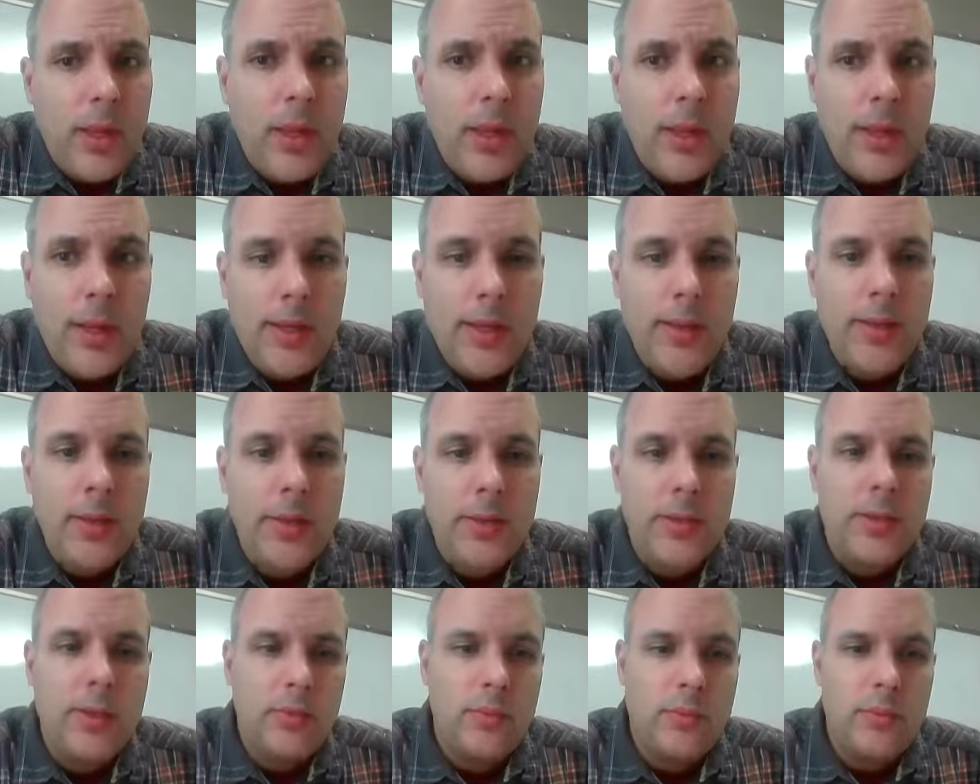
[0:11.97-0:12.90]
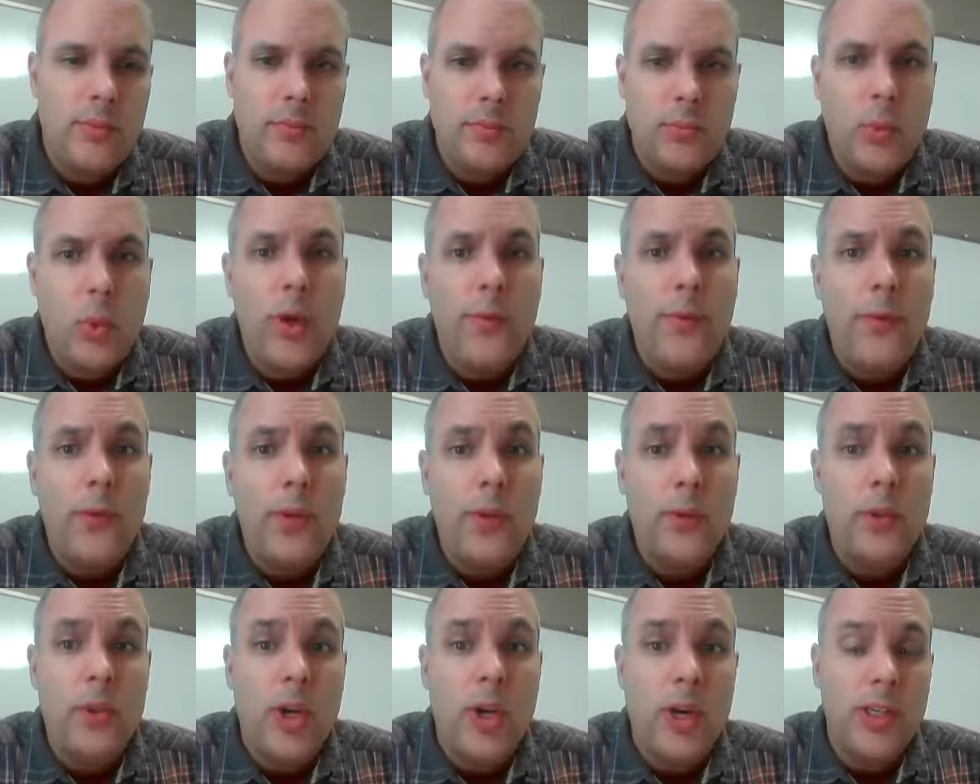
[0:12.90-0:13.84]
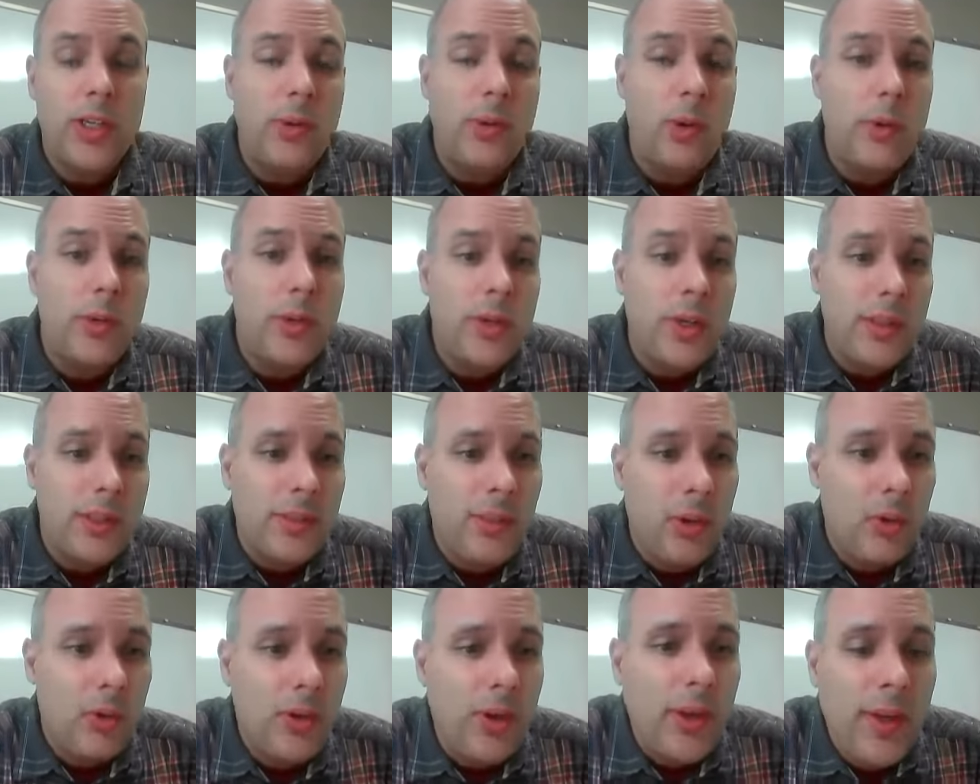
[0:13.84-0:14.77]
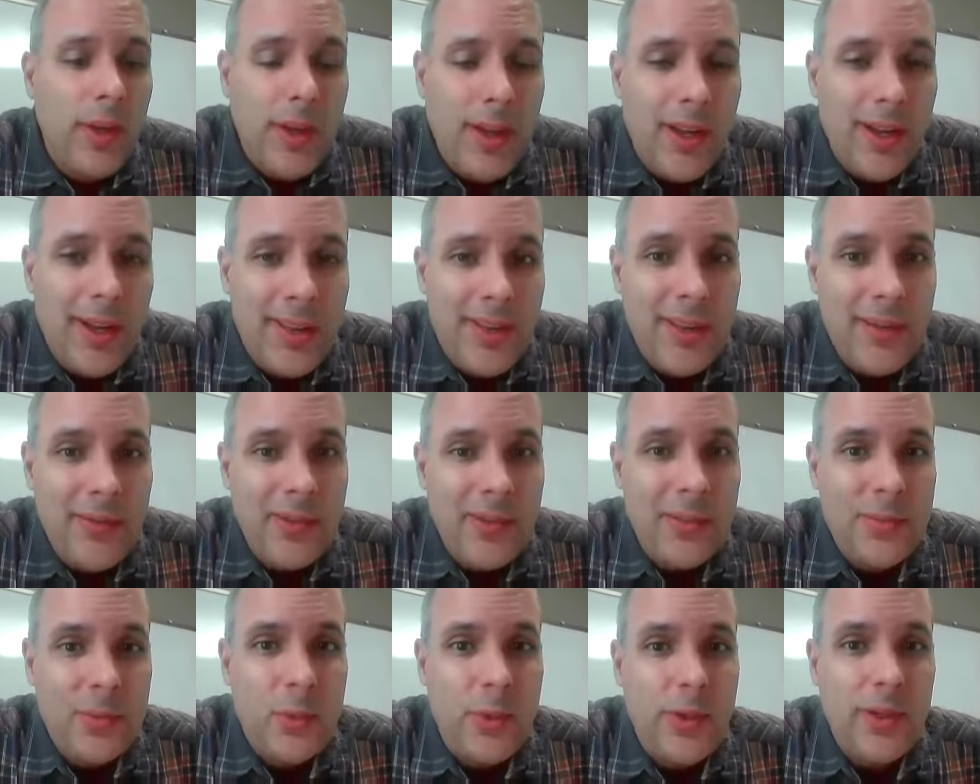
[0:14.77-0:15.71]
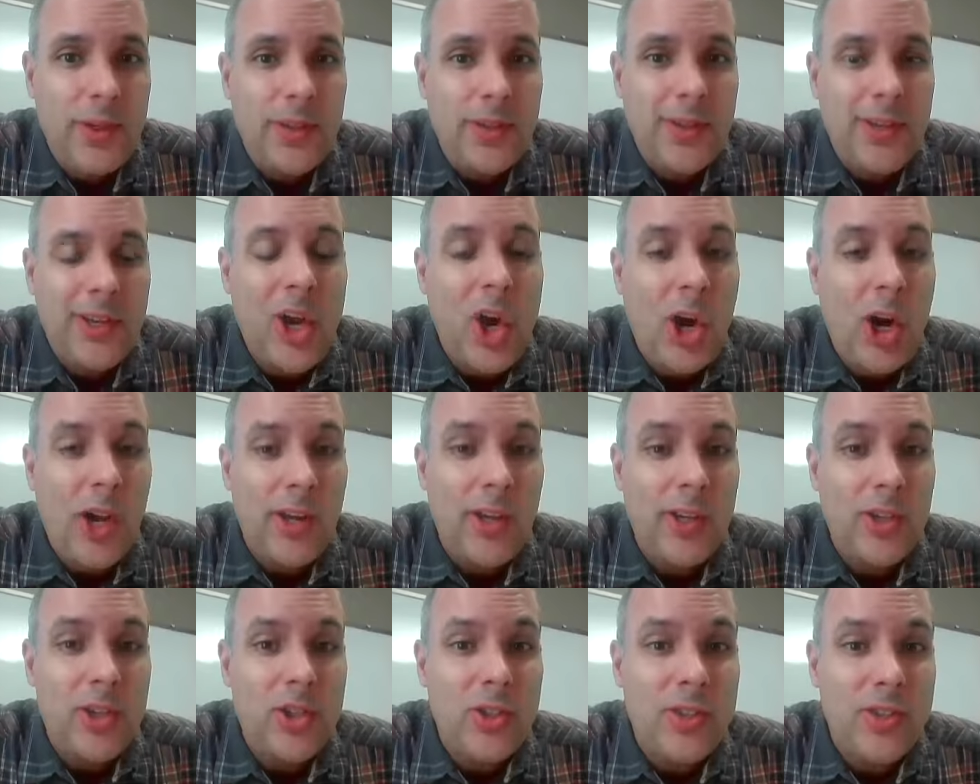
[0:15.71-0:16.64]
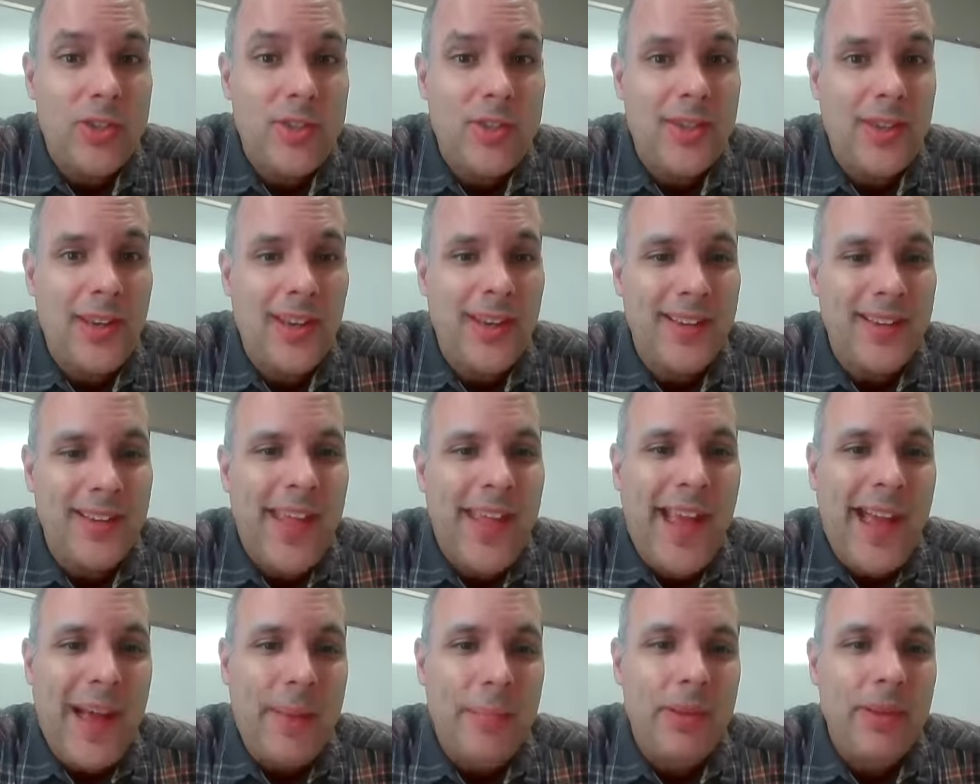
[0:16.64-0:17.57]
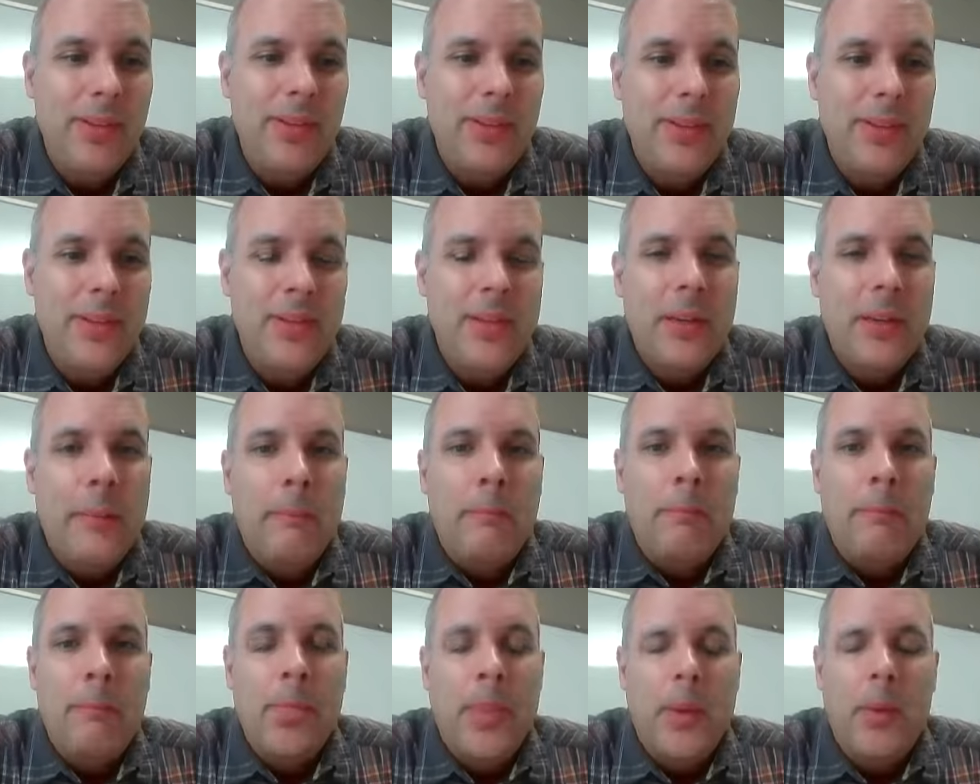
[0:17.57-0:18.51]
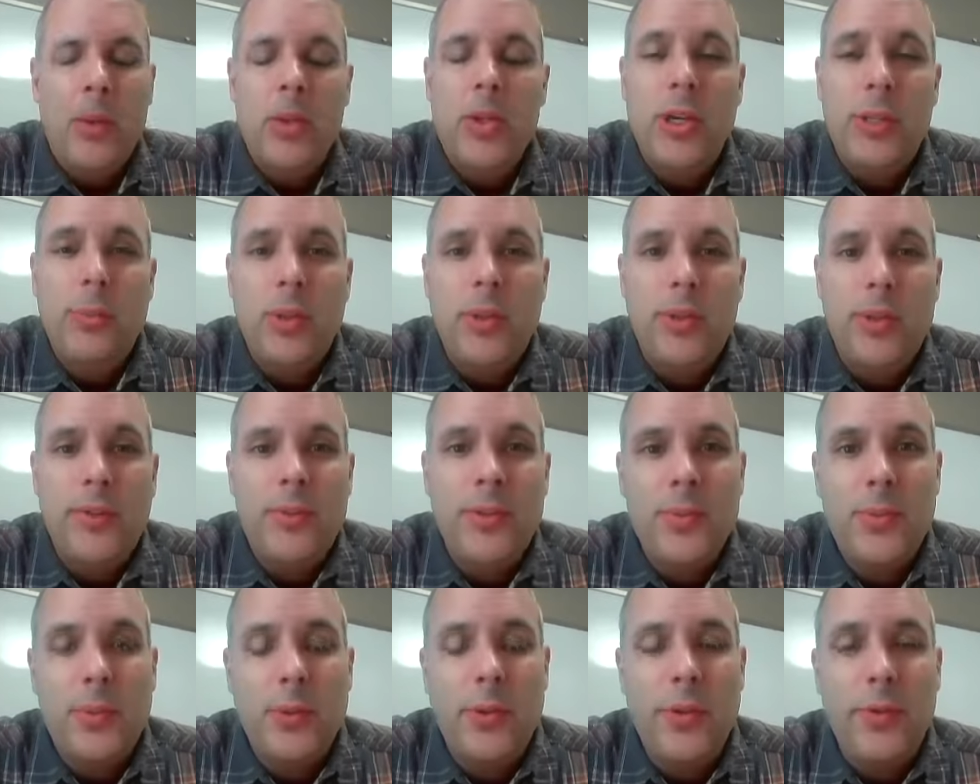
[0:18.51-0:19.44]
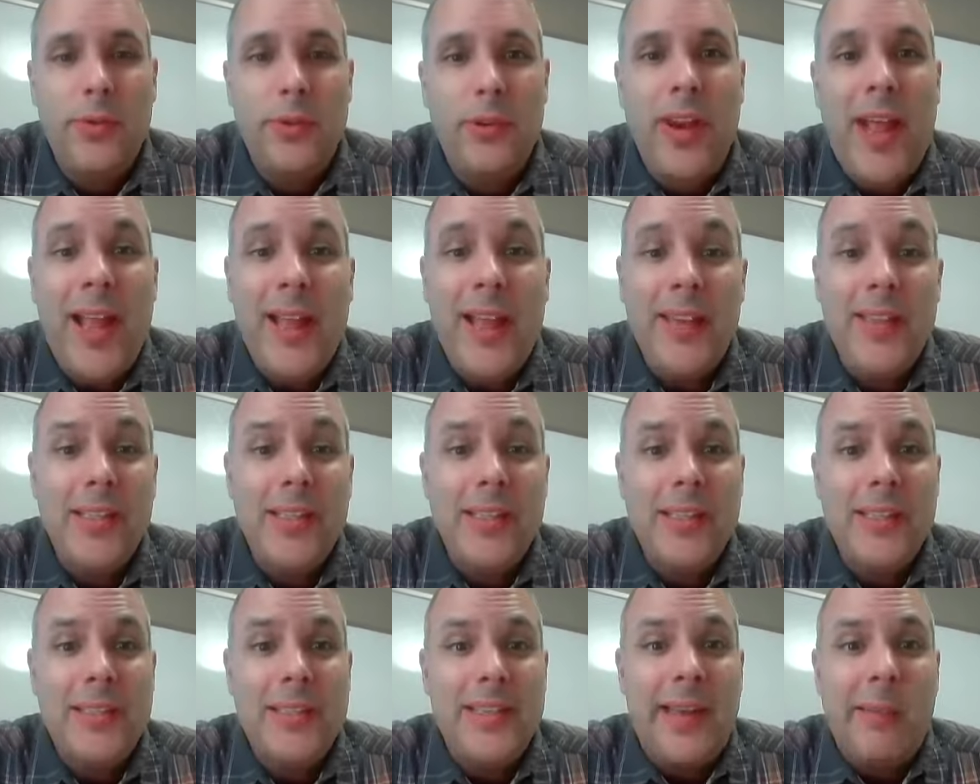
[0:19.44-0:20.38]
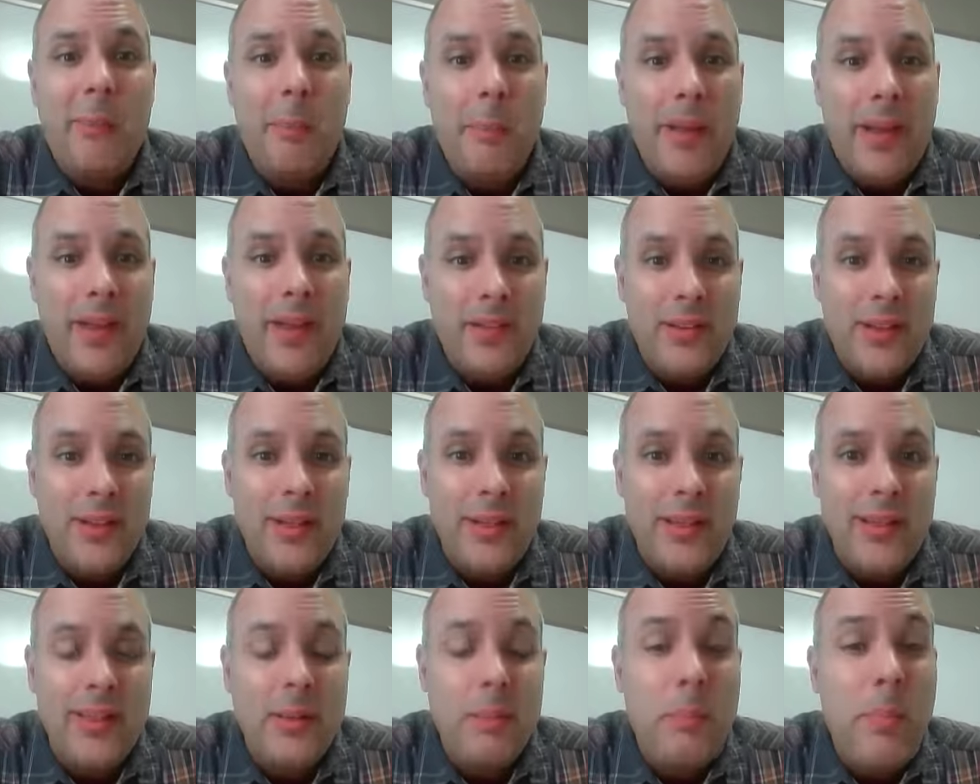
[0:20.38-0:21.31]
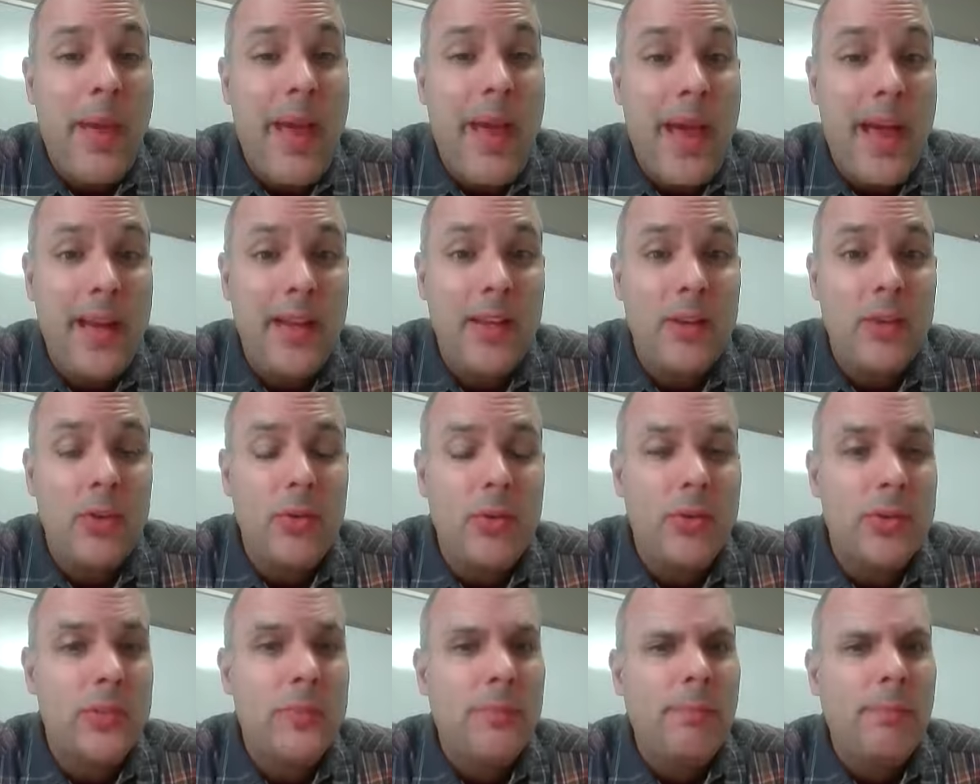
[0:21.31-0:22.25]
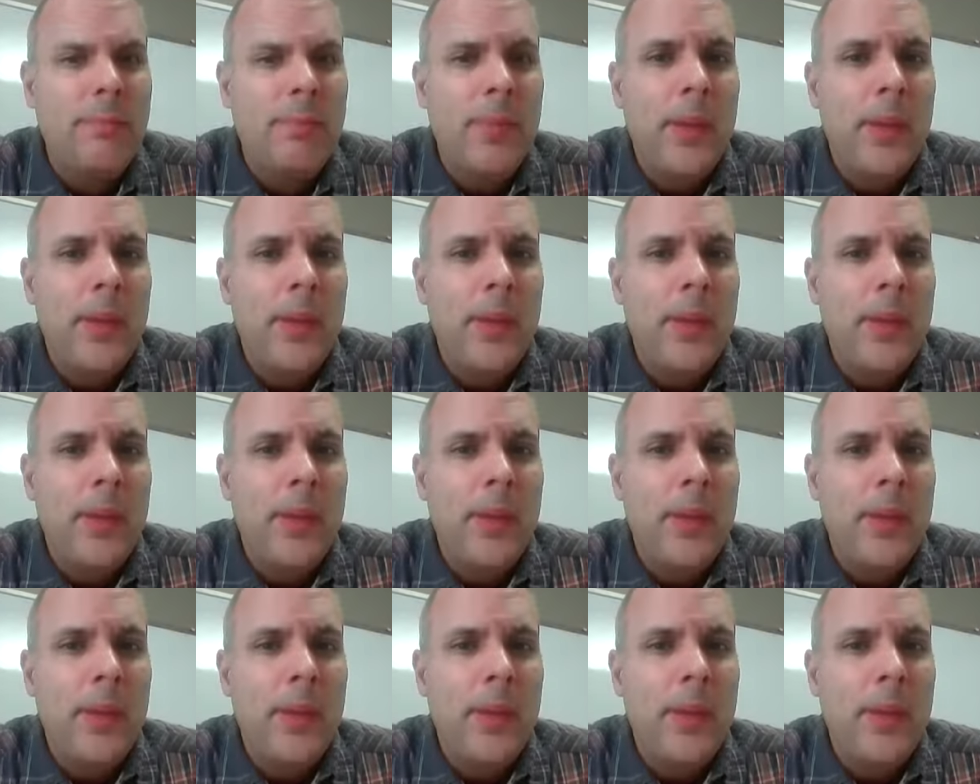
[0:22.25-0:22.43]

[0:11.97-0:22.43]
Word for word: uh, there's a, quite a few things we talked about. We talked about uh, the difference between cottages and cabins. We talked about the difference between verandas and balconies and patios.